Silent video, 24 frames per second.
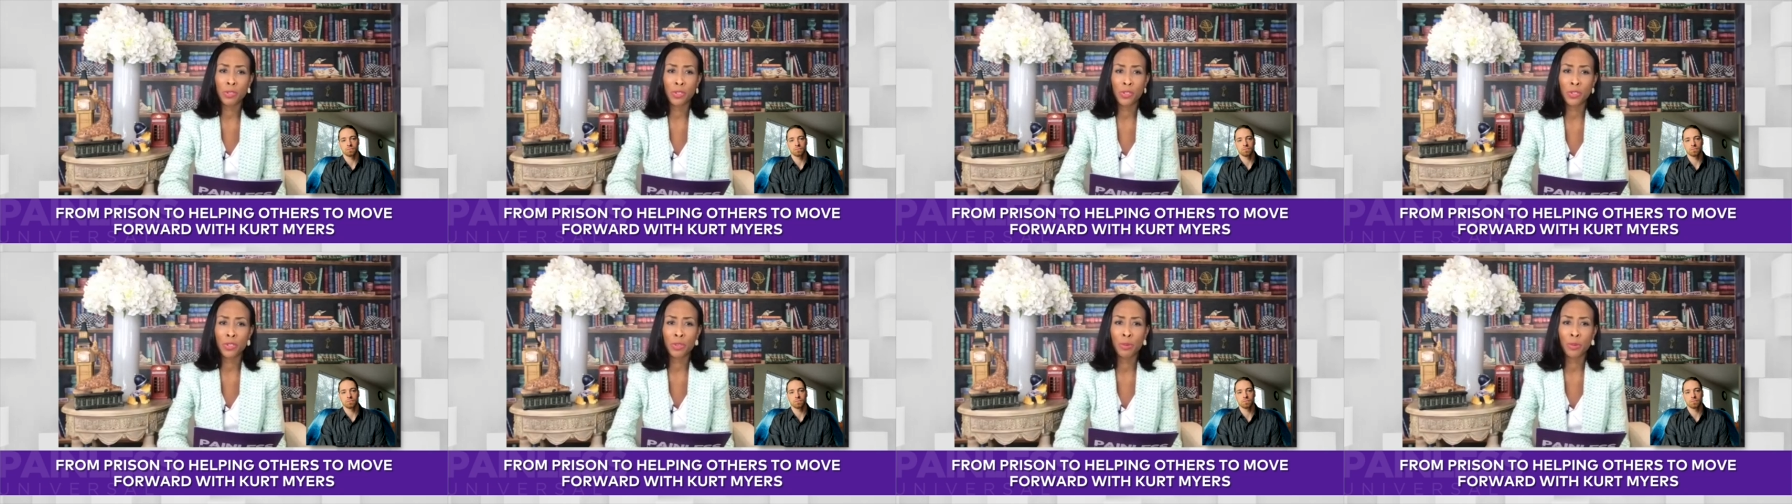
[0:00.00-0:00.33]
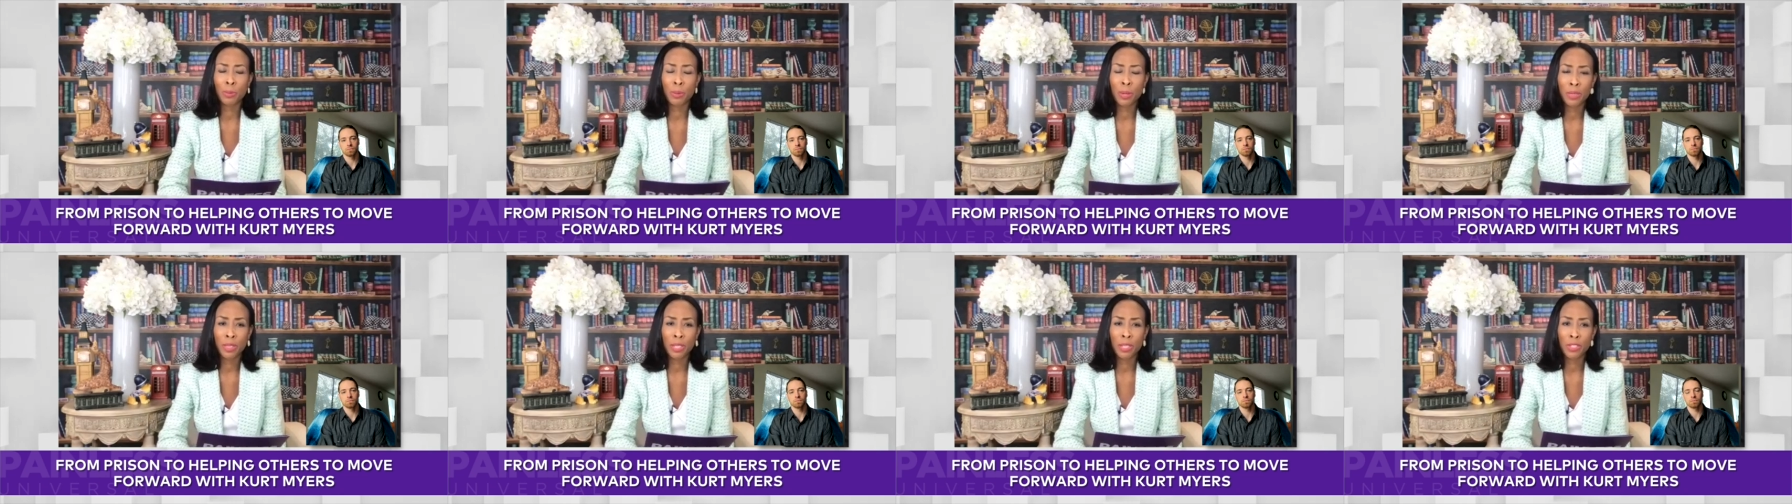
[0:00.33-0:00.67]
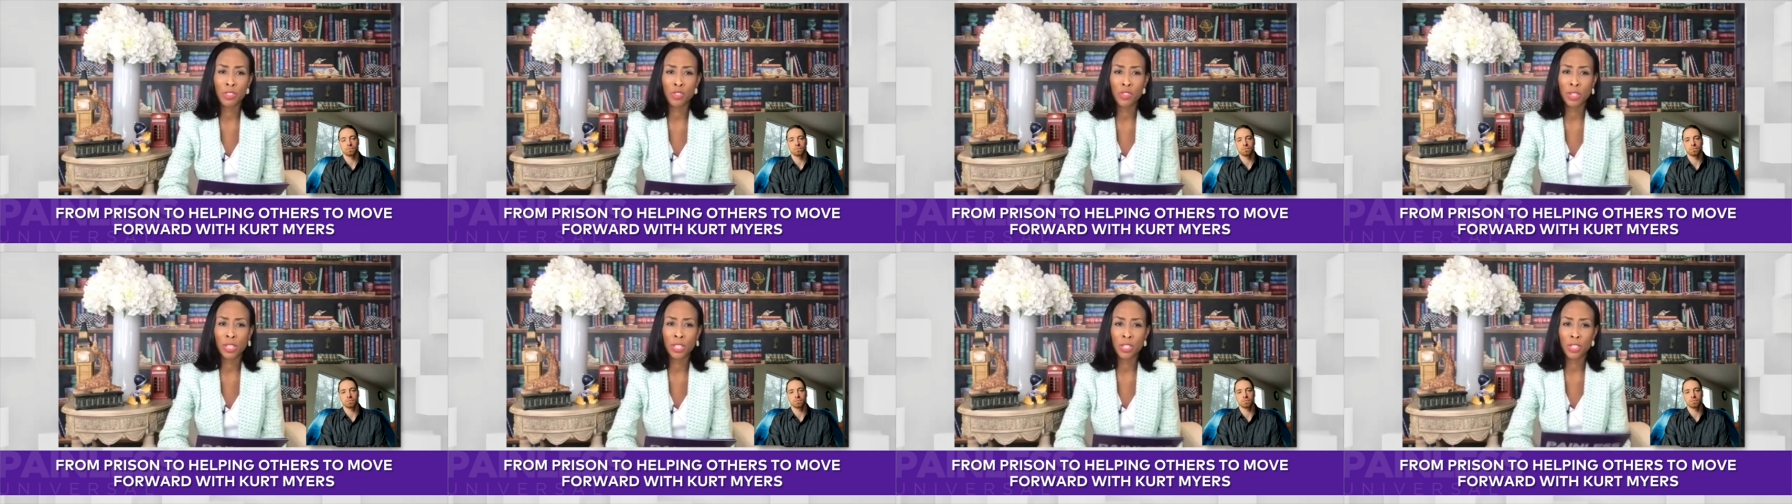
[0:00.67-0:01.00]
to you when these
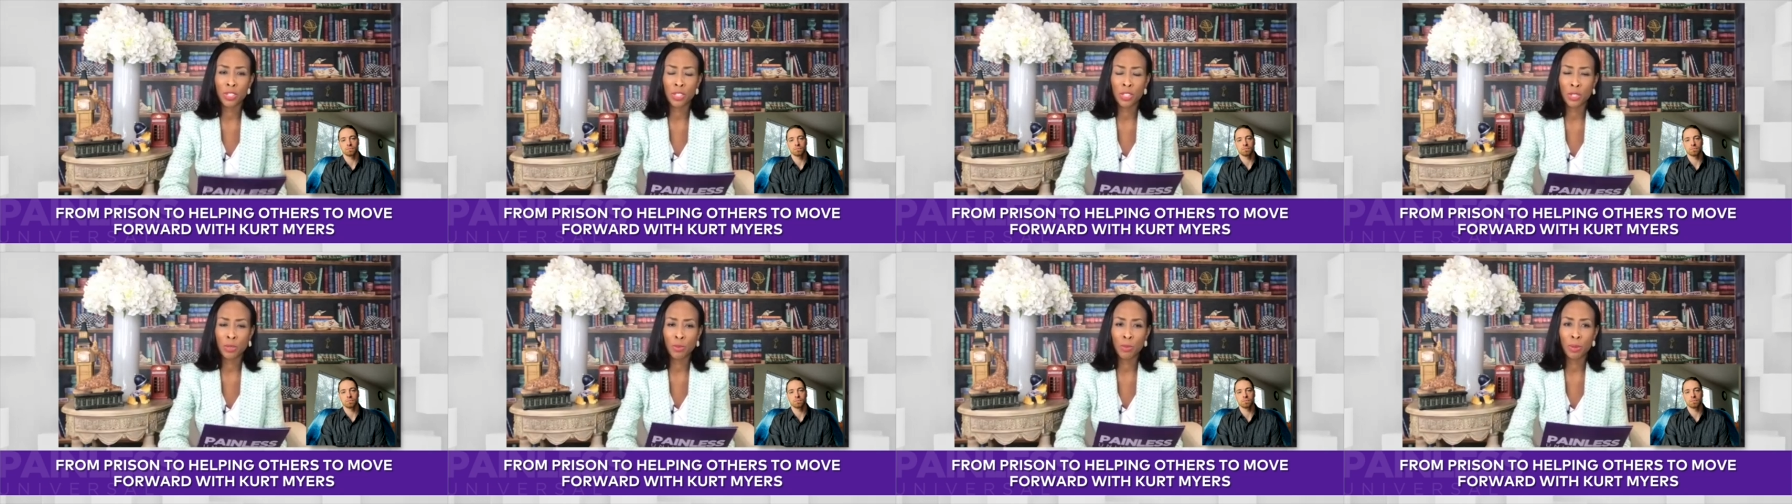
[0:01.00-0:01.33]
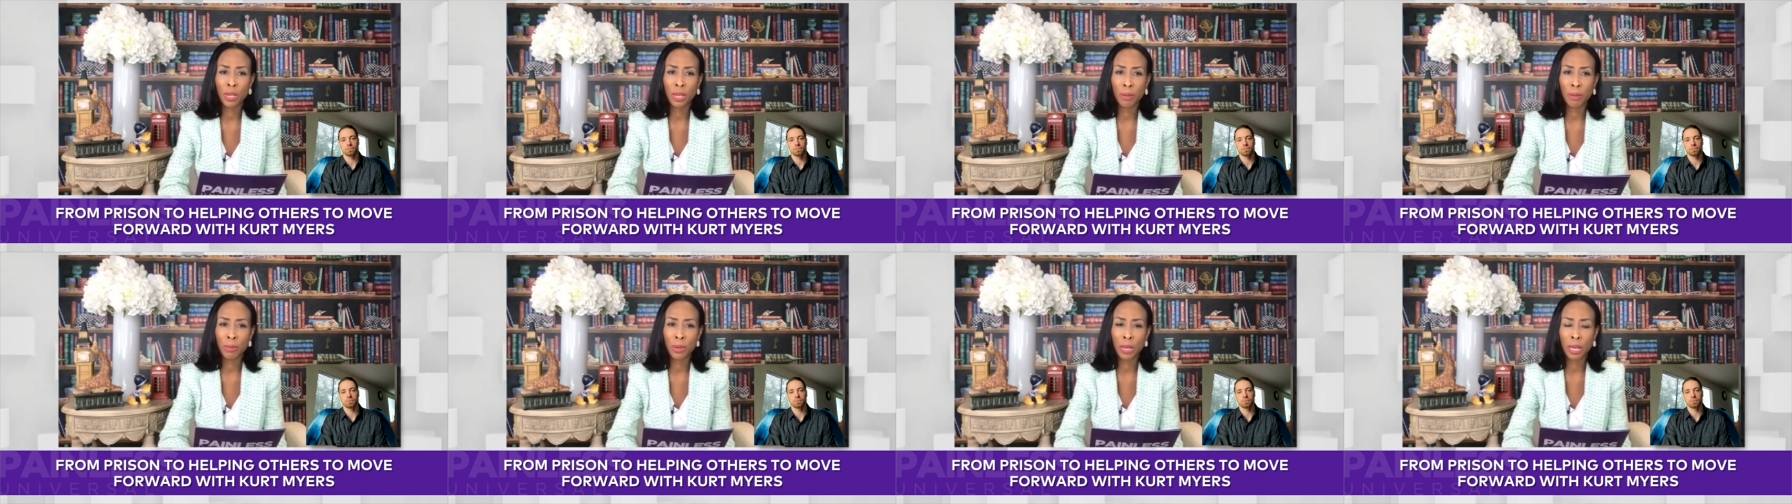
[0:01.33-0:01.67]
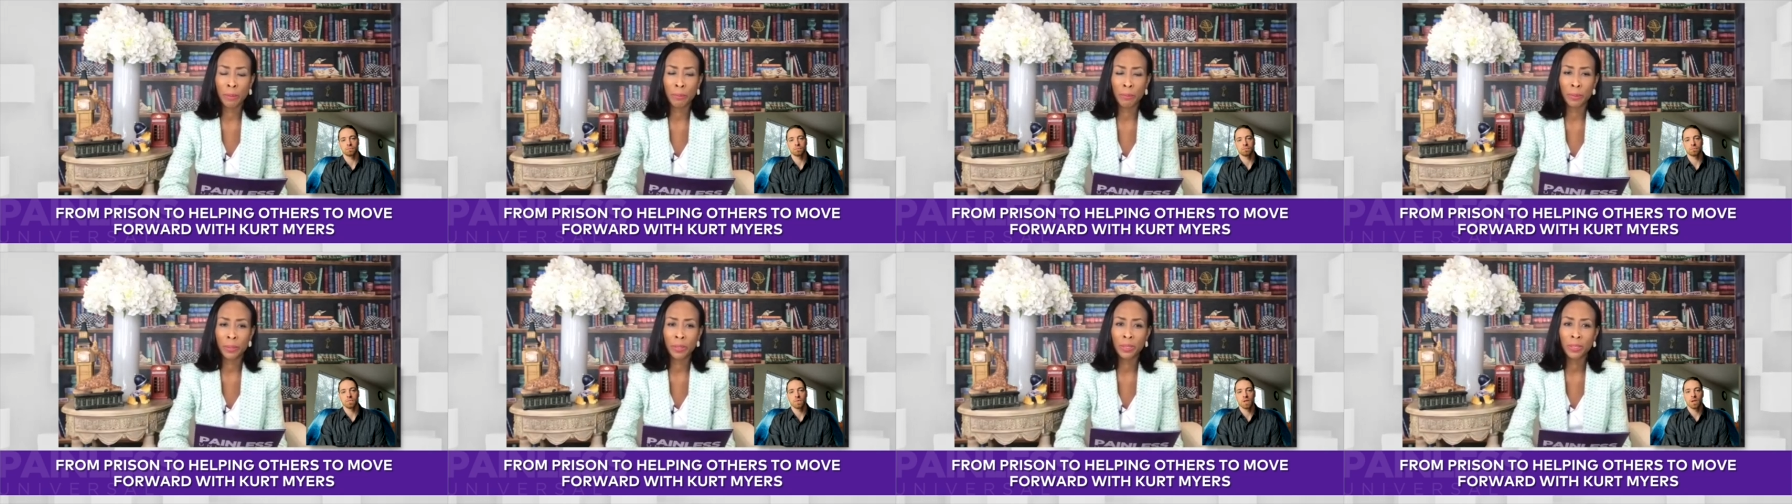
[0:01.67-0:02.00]
tragedies were ha-
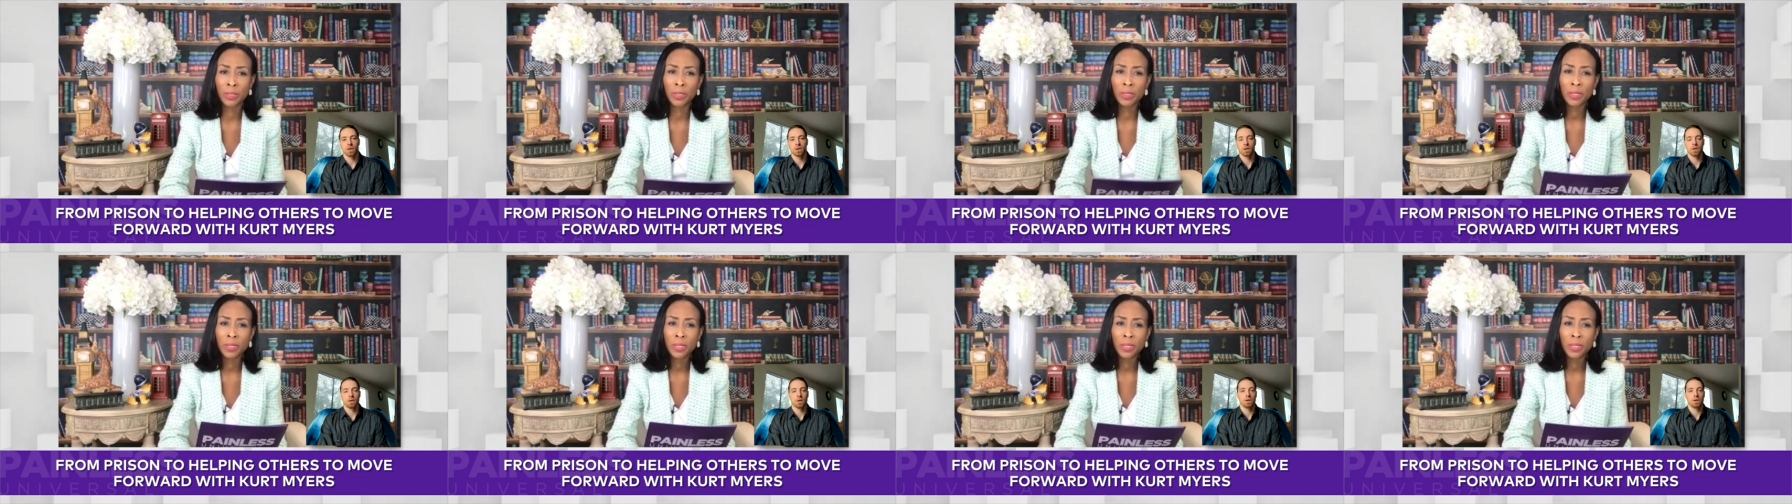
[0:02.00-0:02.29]
happened?